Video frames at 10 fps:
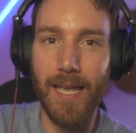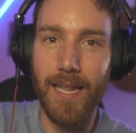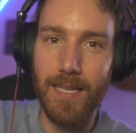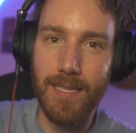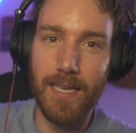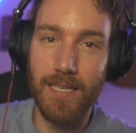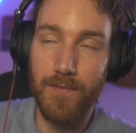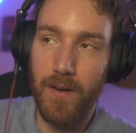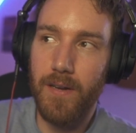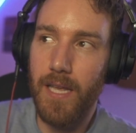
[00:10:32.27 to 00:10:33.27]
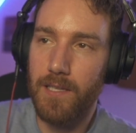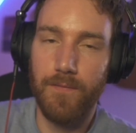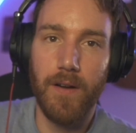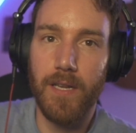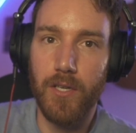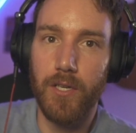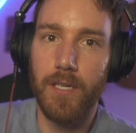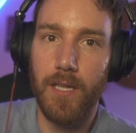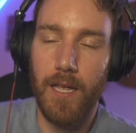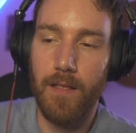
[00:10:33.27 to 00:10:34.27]
It's very
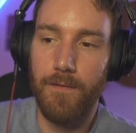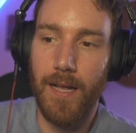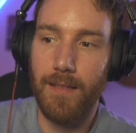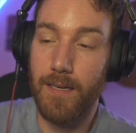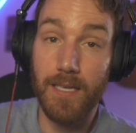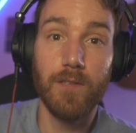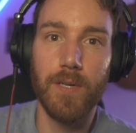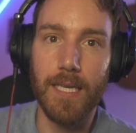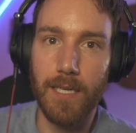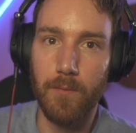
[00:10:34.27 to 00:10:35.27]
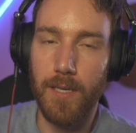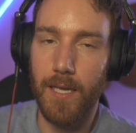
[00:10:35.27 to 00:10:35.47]
good in the fact that it is really liquid.